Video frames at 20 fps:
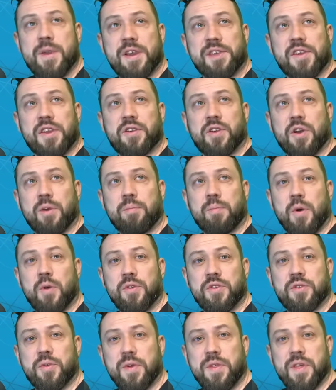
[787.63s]
because I took a
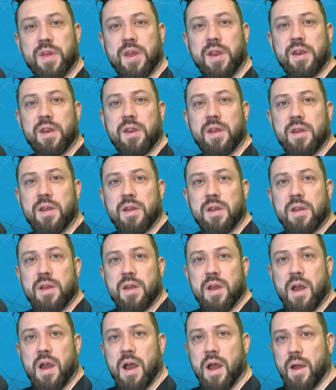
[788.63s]
bonus with it,
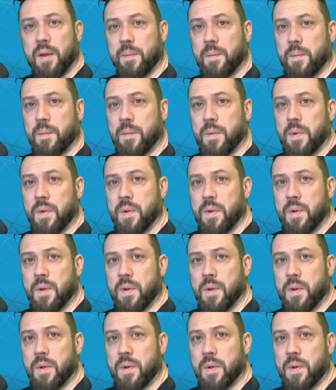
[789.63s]
um,